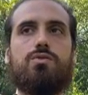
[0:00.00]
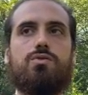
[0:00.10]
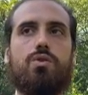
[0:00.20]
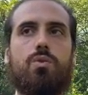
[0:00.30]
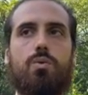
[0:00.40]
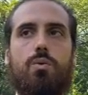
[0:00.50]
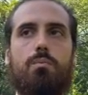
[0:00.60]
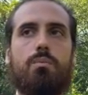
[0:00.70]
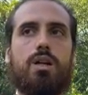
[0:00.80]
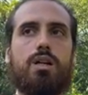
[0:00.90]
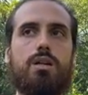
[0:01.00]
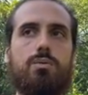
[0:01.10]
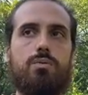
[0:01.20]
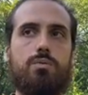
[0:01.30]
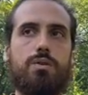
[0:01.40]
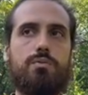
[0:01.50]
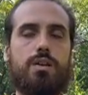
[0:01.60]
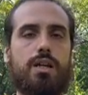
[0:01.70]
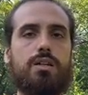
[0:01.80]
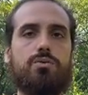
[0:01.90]
So mrit will be
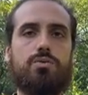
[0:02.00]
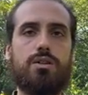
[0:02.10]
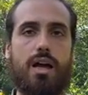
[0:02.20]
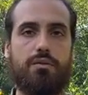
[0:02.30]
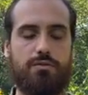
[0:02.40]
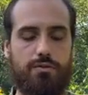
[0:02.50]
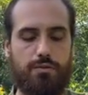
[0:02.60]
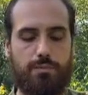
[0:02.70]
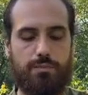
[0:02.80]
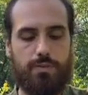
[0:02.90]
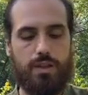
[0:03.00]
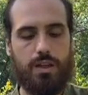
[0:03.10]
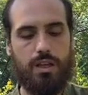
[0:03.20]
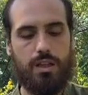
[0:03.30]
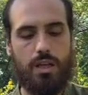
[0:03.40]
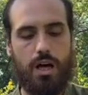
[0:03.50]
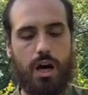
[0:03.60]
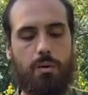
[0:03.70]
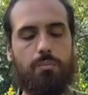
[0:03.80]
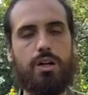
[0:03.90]
related to death, and
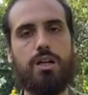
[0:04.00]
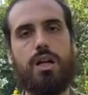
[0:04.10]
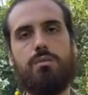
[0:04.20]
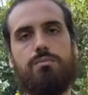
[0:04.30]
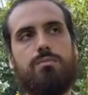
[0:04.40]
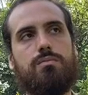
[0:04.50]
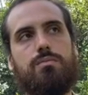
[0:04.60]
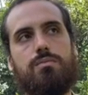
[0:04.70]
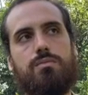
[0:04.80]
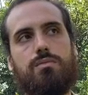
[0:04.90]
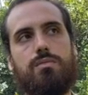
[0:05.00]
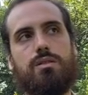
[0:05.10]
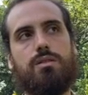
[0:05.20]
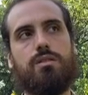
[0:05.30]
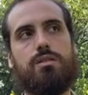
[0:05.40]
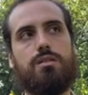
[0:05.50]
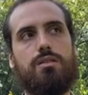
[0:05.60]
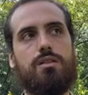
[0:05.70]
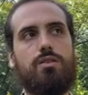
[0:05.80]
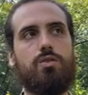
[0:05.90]
amritam,
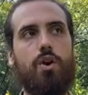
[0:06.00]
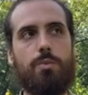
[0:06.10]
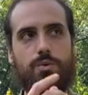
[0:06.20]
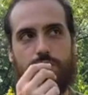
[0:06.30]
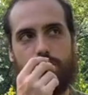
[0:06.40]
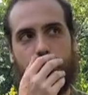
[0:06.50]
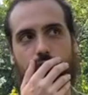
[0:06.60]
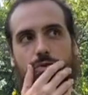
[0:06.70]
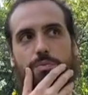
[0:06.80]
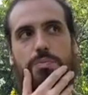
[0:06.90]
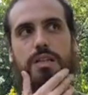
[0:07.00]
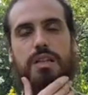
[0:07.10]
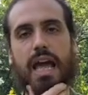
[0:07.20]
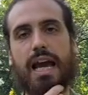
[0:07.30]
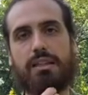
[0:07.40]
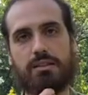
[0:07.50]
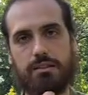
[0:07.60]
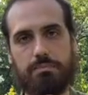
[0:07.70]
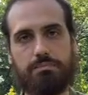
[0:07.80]
the normal translation will be nectar.